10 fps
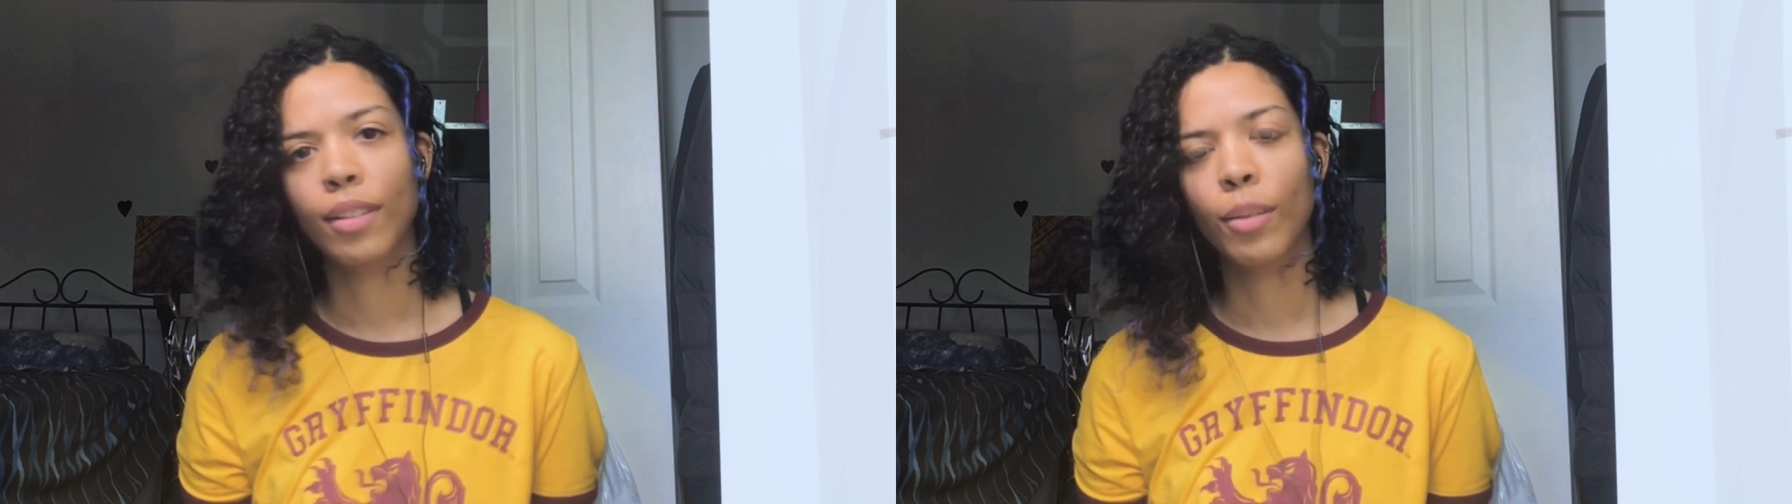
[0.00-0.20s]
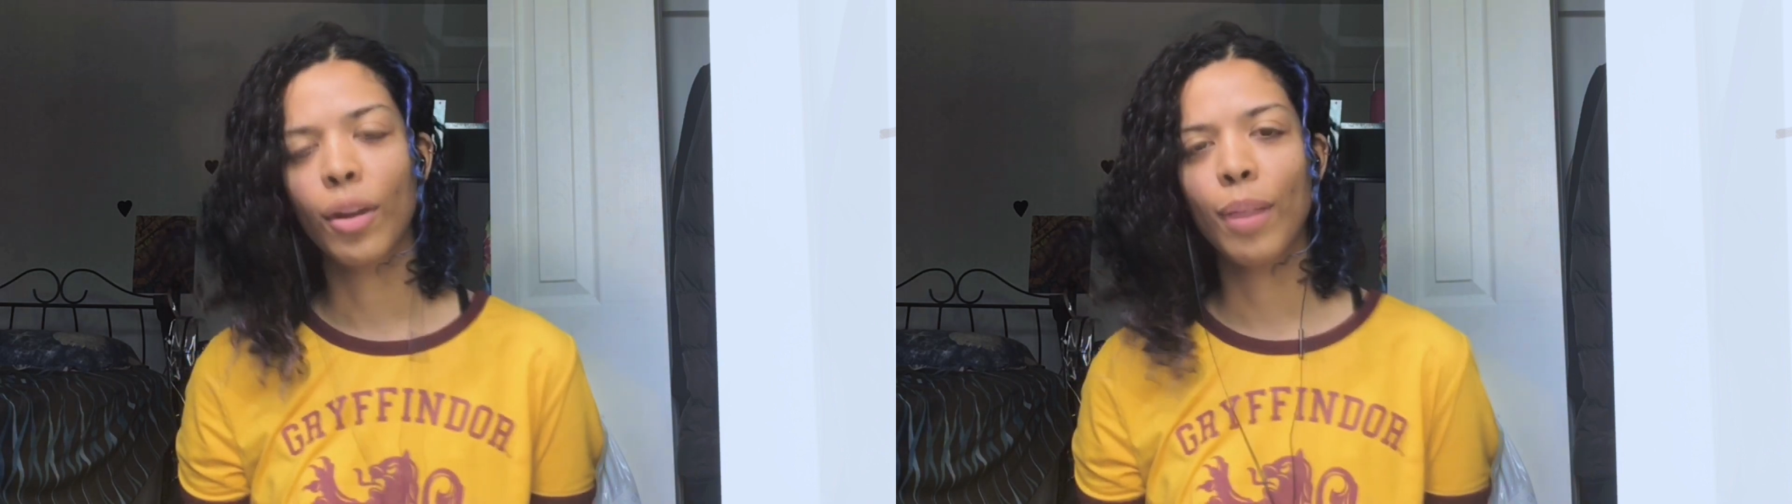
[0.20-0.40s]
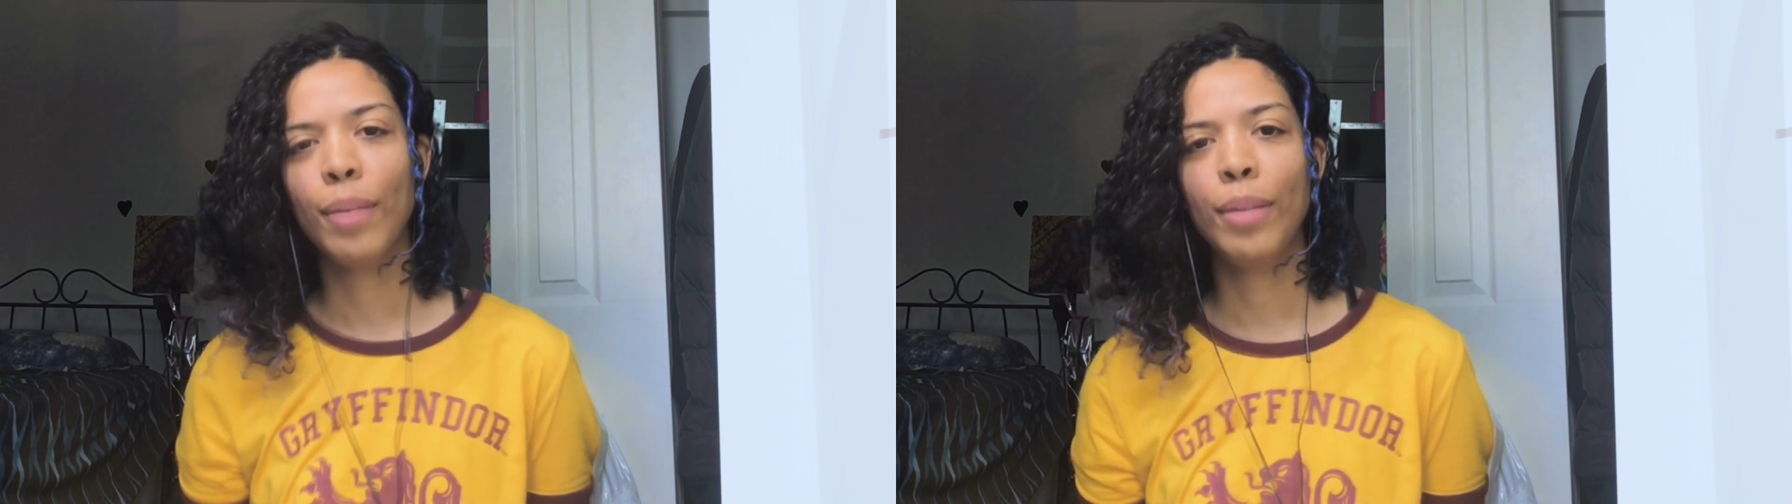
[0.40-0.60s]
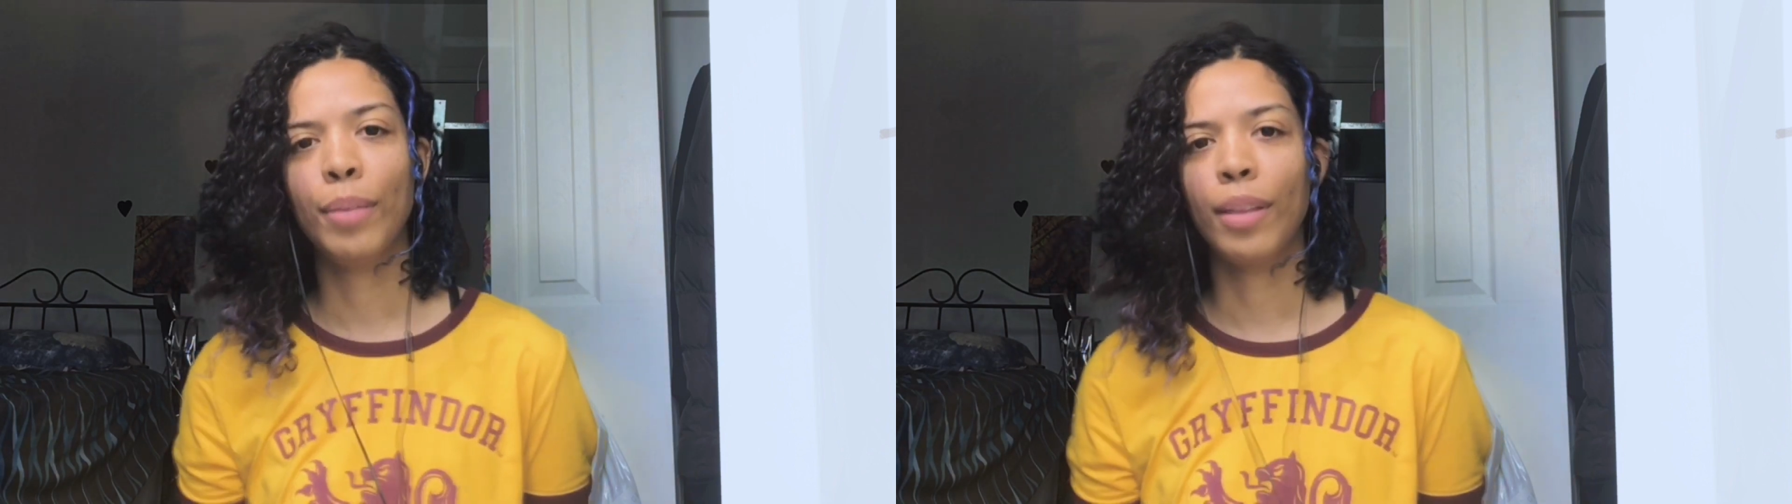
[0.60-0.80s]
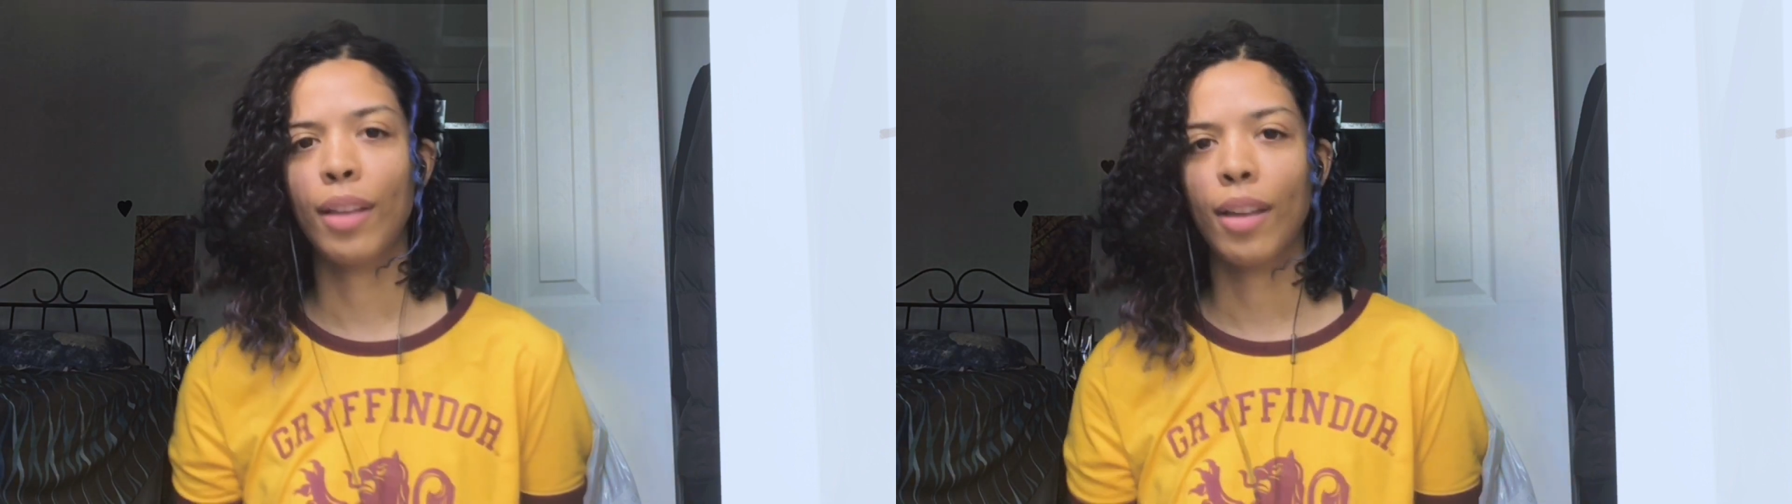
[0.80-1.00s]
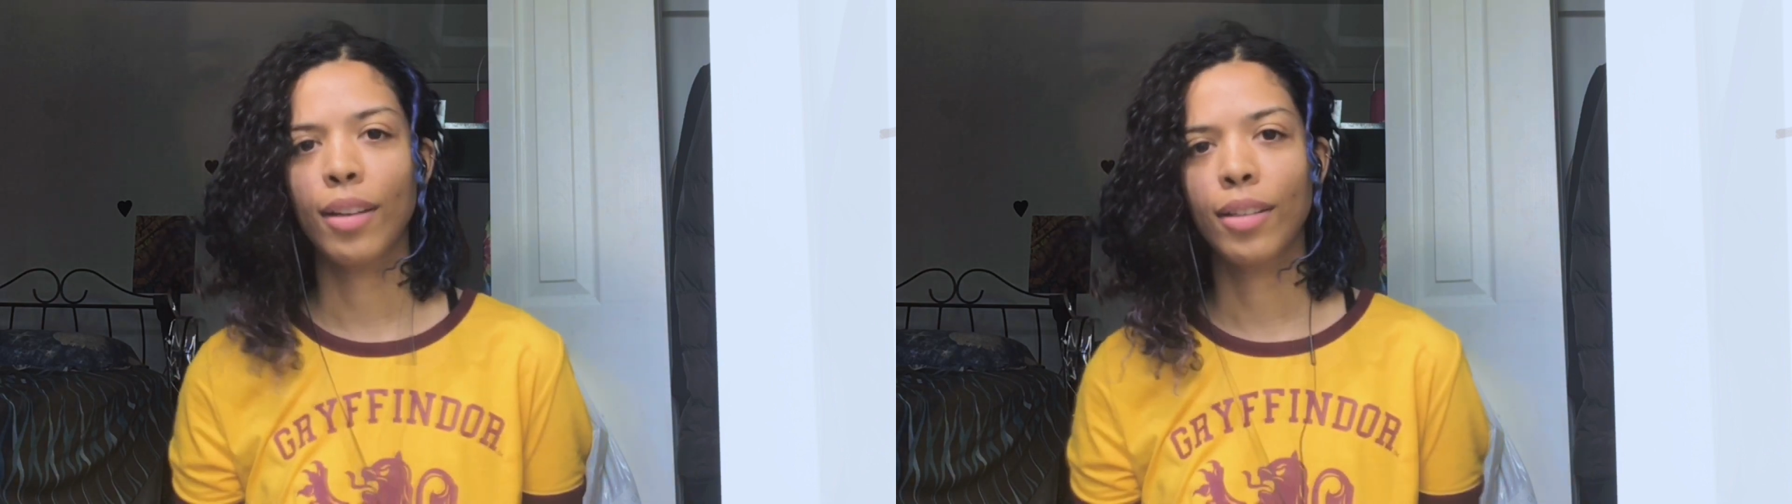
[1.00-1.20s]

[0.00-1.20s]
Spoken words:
What I mean by that